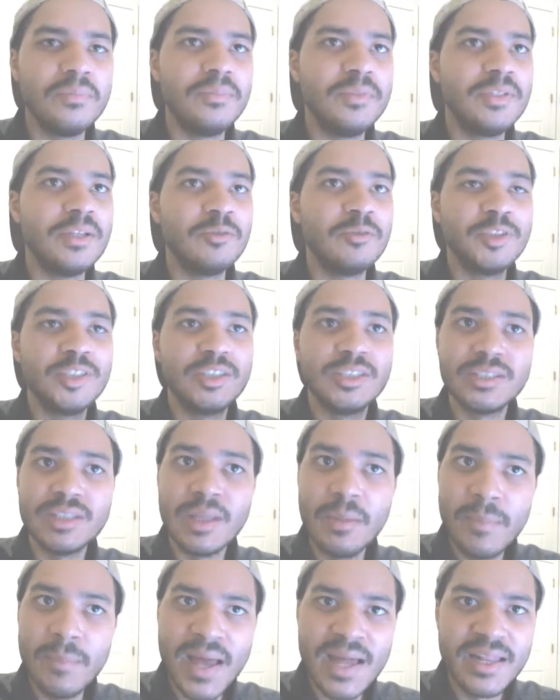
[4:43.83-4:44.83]
you know,
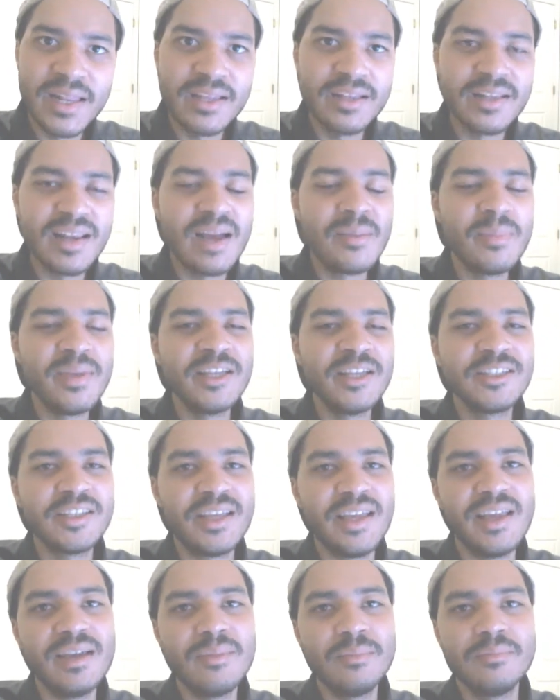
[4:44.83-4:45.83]
somebody in Nami's
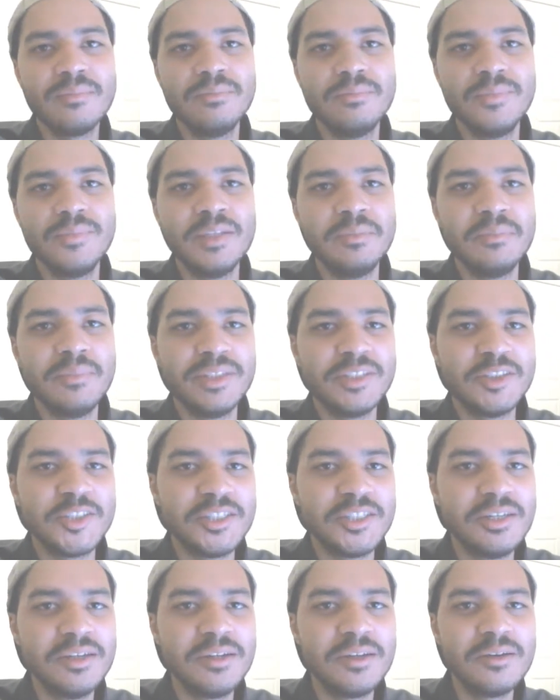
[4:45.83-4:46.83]
camp done been
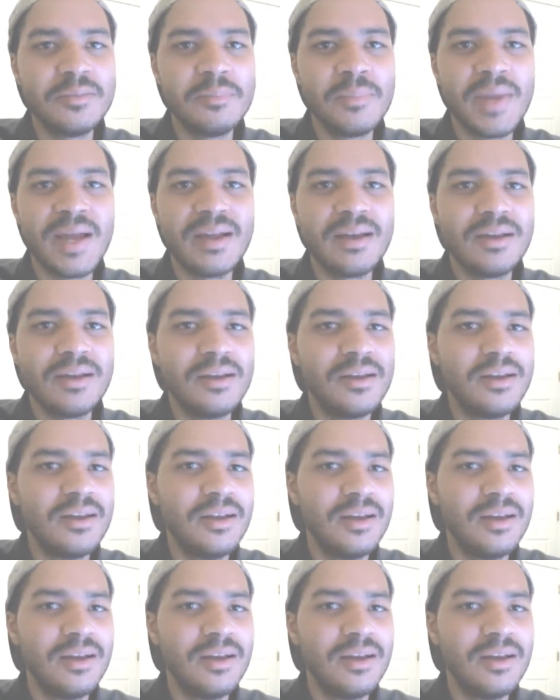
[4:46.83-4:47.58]
sending her my